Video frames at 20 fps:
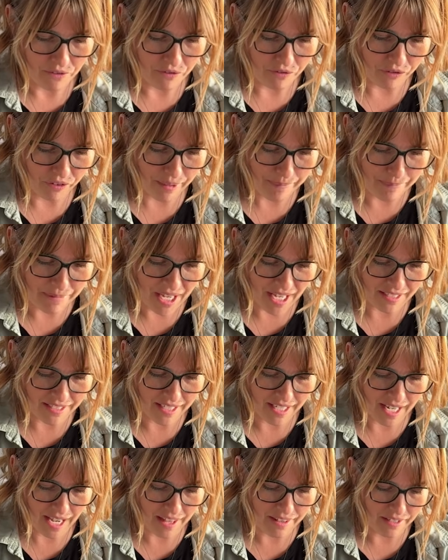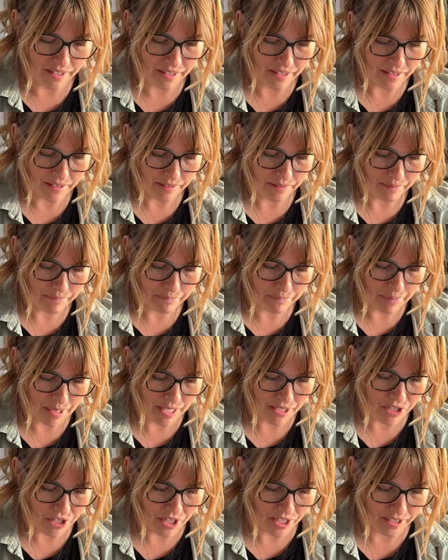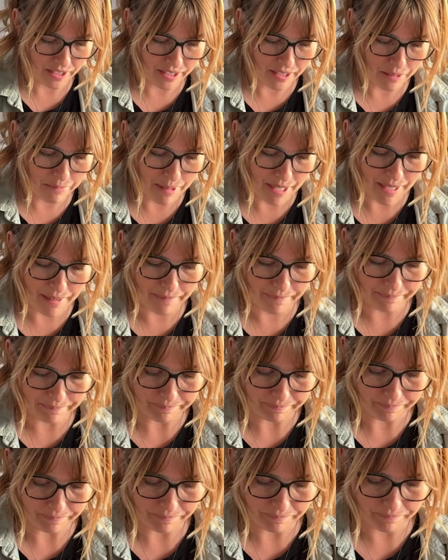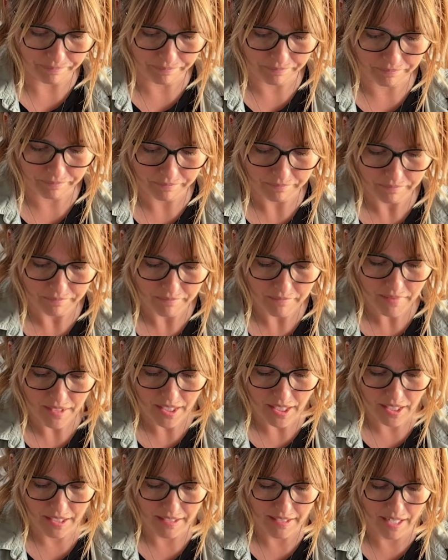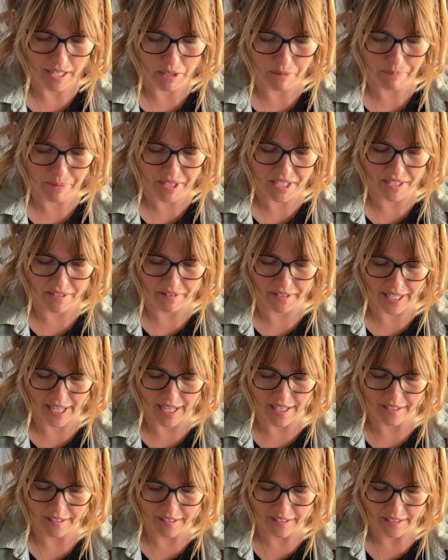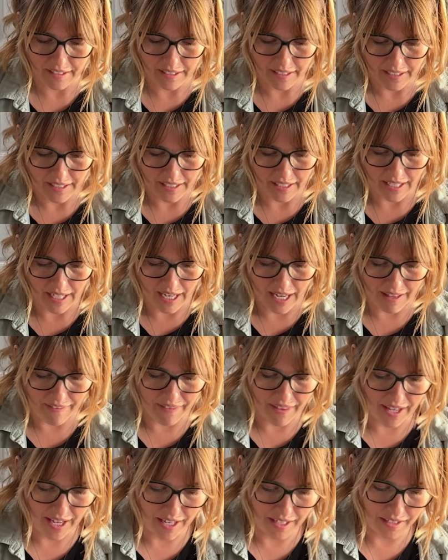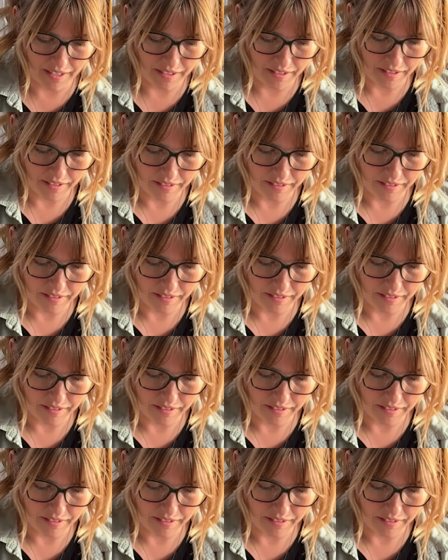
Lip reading: flip that together, pinch it a little bit to help seal that. And then